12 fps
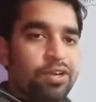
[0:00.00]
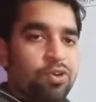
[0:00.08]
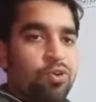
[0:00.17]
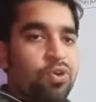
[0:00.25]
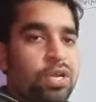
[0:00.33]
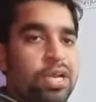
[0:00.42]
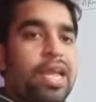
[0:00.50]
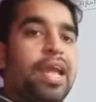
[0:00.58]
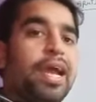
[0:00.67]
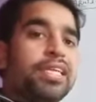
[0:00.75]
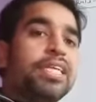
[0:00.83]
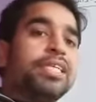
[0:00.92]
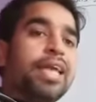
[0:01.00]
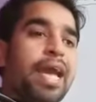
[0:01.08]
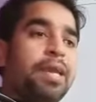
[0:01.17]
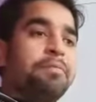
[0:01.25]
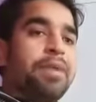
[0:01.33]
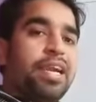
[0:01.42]
No, at a
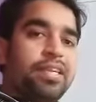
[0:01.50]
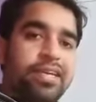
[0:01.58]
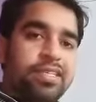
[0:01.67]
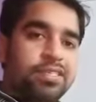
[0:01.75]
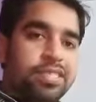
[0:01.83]
time, at an